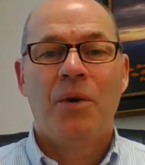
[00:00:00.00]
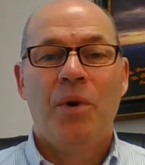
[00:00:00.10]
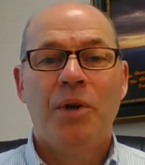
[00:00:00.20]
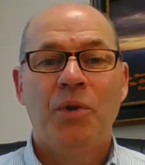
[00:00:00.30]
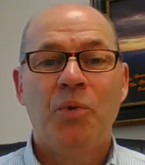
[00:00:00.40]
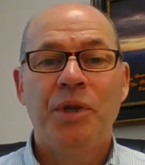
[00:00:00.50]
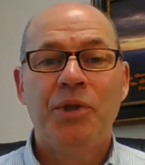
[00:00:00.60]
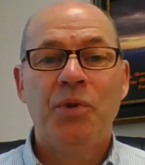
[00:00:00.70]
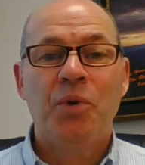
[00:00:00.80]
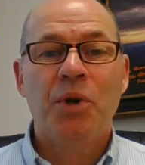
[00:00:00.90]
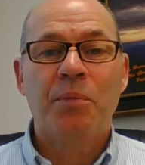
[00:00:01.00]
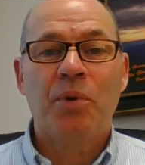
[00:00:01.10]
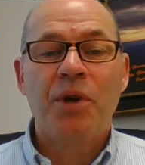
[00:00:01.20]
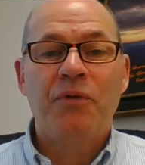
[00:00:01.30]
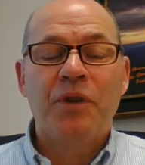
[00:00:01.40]
Welcome to the Wisdy Word, a
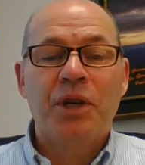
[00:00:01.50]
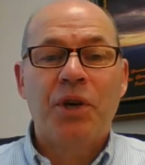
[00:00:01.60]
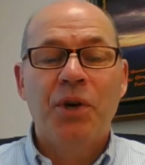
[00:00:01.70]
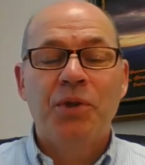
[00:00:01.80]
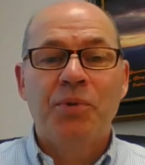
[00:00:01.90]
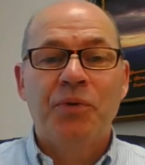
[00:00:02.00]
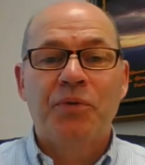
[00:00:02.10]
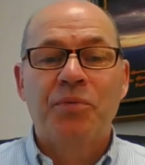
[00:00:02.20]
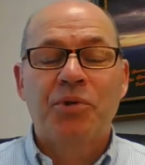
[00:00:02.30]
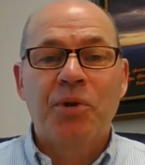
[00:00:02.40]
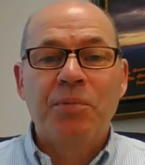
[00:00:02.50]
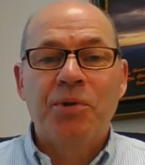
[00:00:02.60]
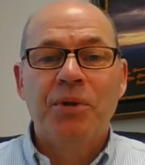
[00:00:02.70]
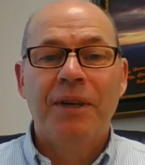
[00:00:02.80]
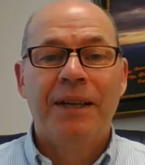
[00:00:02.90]
brief encouragement from
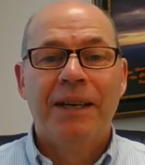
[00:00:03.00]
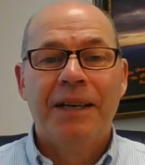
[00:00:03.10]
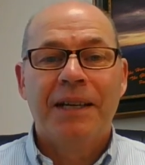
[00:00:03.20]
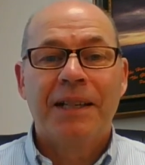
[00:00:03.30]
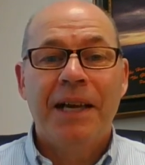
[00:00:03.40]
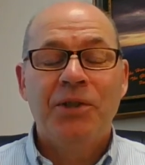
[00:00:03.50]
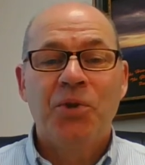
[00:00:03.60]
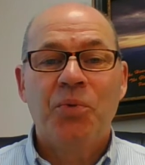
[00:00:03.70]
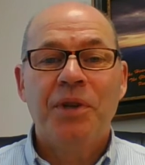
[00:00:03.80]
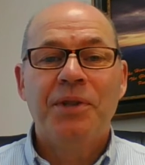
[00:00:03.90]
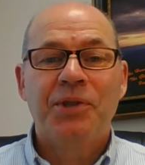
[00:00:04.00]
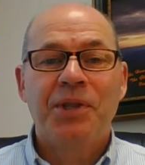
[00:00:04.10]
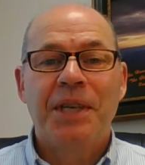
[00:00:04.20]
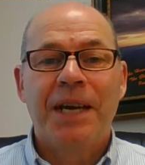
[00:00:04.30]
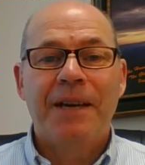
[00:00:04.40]
Scripture. Glad you're with us
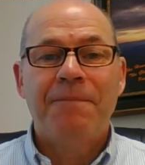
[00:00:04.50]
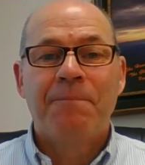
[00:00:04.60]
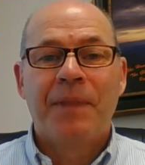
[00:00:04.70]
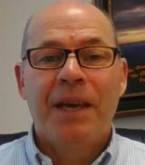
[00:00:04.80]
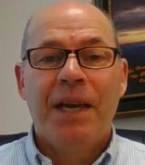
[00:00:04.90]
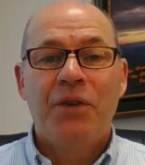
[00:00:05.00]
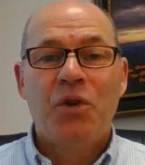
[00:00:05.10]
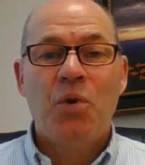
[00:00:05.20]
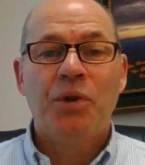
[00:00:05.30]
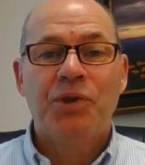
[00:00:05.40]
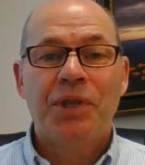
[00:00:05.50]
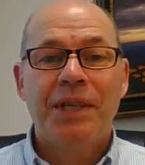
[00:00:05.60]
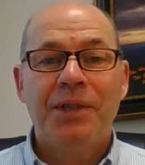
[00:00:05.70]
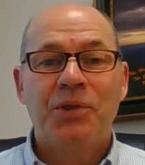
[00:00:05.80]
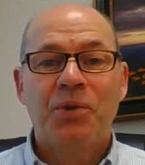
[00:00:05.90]
today. And of course,
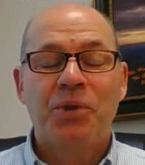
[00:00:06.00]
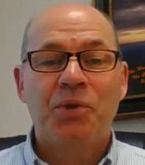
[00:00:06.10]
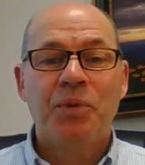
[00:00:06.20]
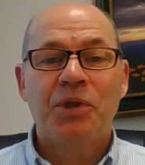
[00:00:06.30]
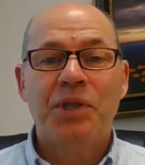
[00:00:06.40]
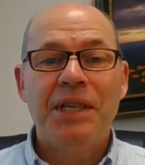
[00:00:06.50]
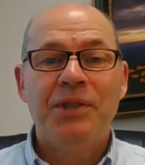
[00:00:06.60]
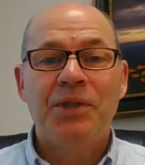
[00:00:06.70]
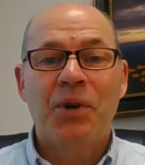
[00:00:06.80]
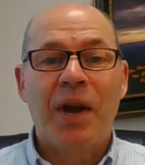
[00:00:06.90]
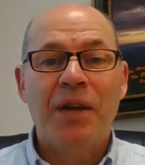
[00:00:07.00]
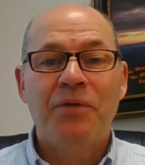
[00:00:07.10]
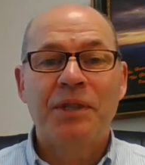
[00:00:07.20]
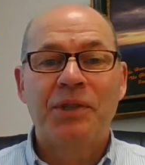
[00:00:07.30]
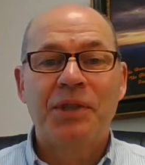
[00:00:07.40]
it is Christmas season or
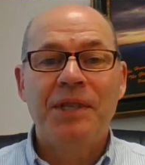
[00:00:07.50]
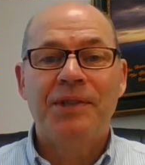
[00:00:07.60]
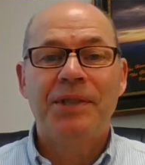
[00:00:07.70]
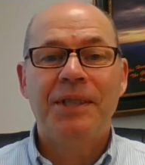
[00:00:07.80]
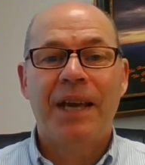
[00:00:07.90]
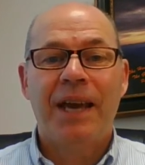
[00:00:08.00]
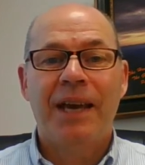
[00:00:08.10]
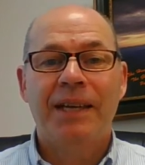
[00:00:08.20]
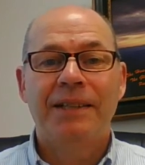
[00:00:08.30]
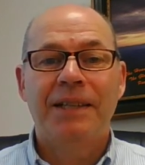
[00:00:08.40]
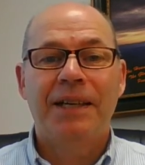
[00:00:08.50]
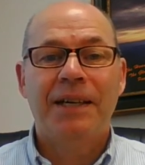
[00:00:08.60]
Advent season, and